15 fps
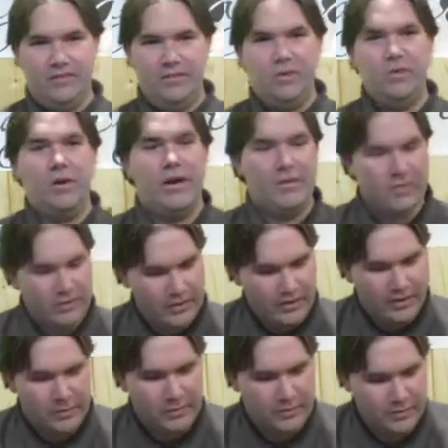You have seen
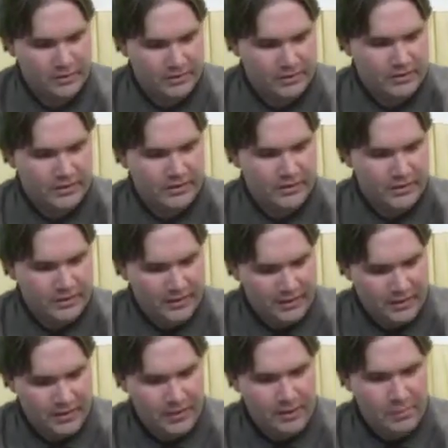him.
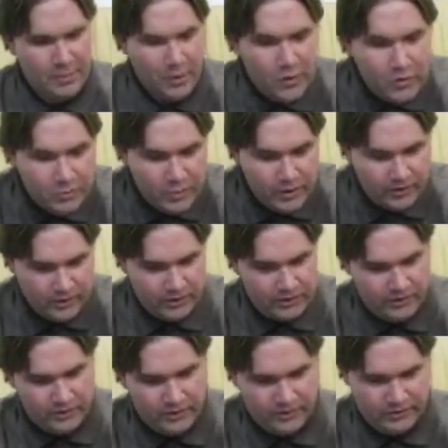And he bears witness.